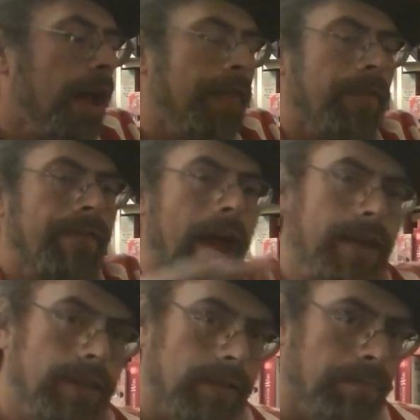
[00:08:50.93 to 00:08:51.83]
and the
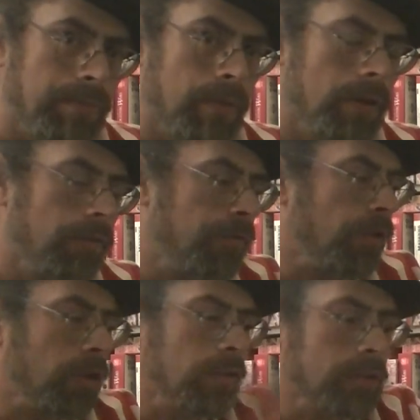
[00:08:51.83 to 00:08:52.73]
fact that the board
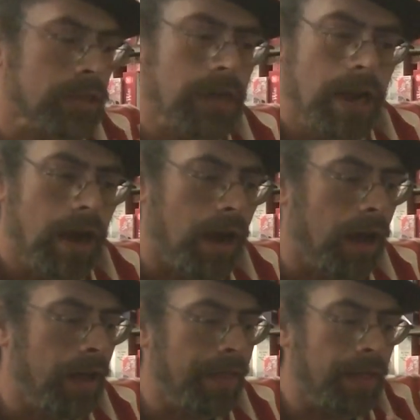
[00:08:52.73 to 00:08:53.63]
folds
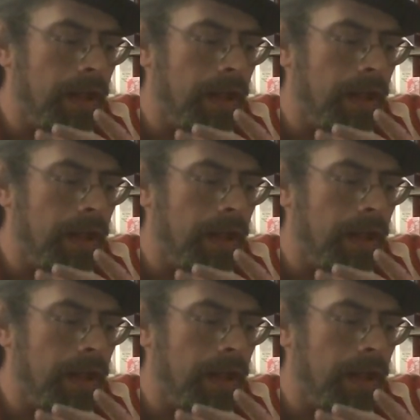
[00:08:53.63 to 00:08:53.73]
uh,